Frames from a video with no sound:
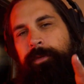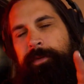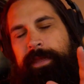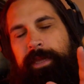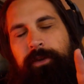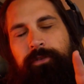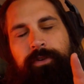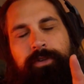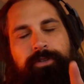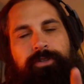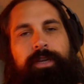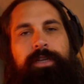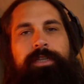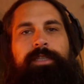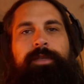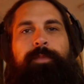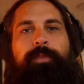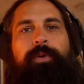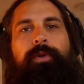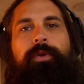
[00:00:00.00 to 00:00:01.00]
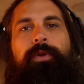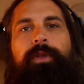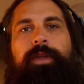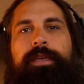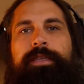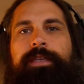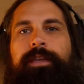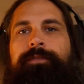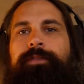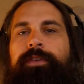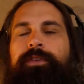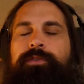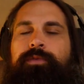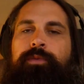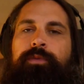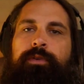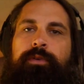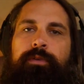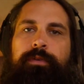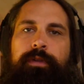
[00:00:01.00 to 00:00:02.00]
that Chris tries to pull as if this
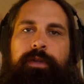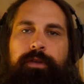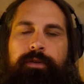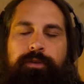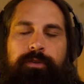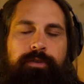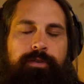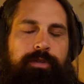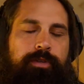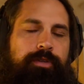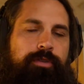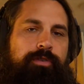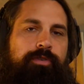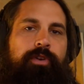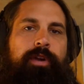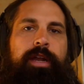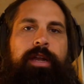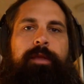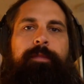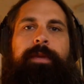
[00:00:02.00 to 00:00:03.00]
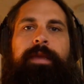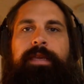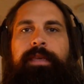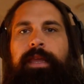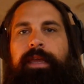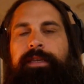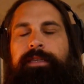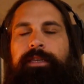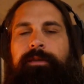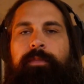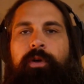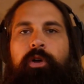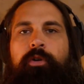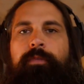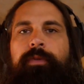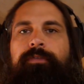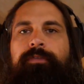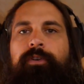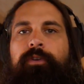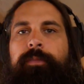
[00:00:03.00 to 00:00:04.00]
were trying to be like some
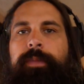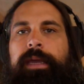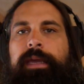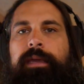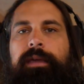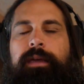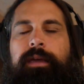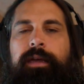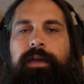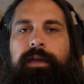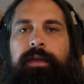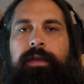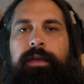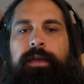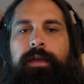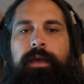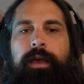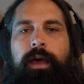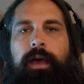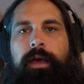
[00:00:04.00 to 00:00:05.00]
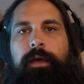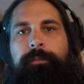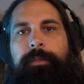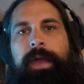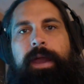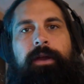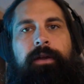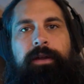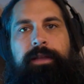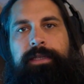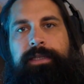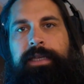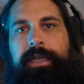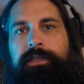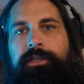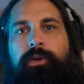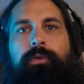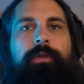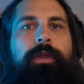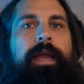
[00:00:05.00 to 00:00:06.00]
homophobic parents that
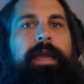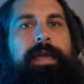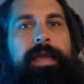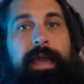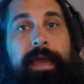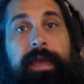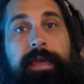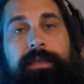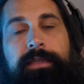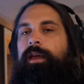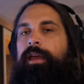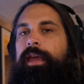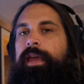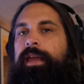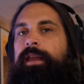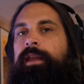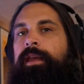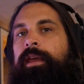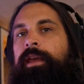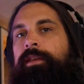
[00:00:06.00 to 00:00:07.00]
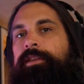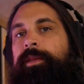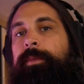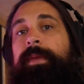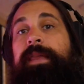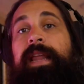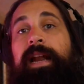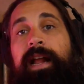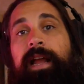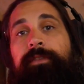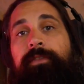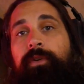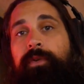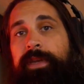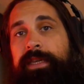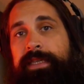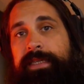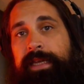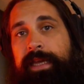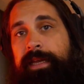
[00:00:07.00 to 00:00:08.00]
don't like gays. And something that I've
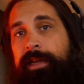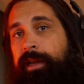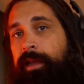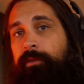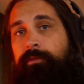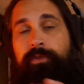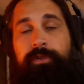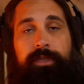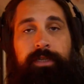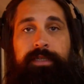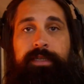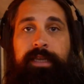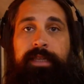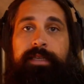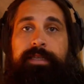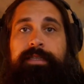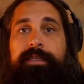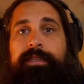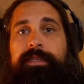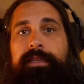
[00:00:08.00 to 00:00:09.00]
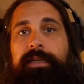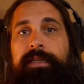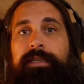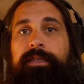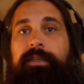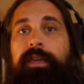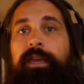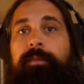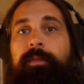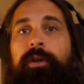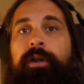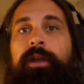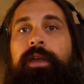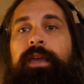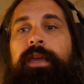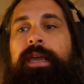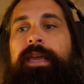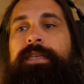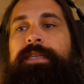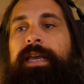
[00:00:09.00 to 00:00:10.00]
always said, and I will just say this as a disclaimer,
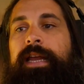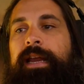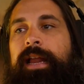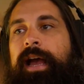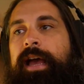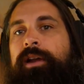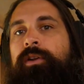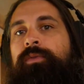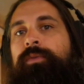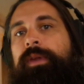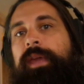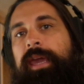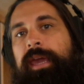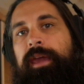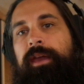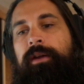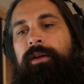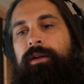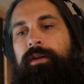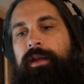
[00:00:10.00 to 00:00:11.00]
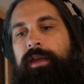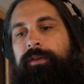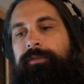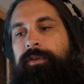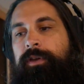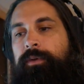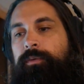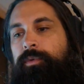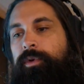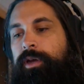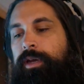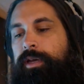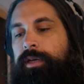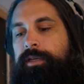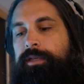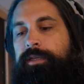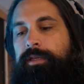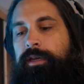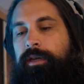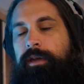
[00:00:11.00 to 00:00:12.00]
is that I don't care if it
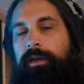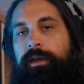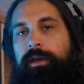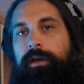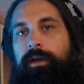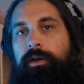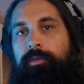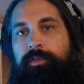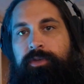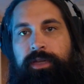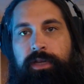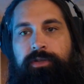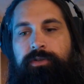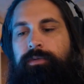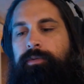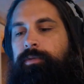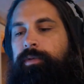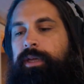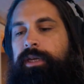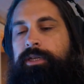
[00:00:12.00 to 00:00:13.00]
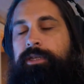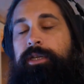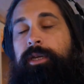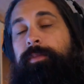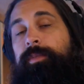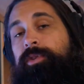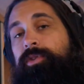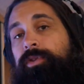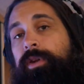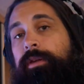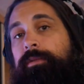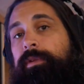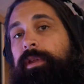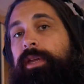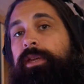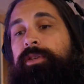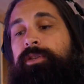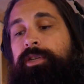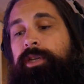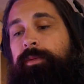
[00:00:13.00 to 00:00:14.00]
was a homosexual relationship, straight
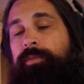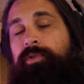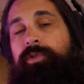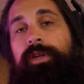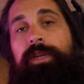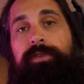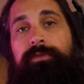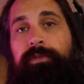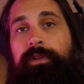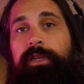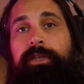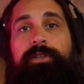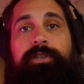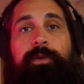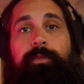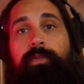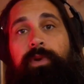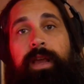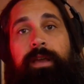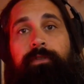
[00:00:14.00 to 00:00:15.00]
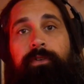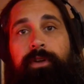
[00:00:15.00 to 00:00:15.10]
relationship, trans relationship, whatever it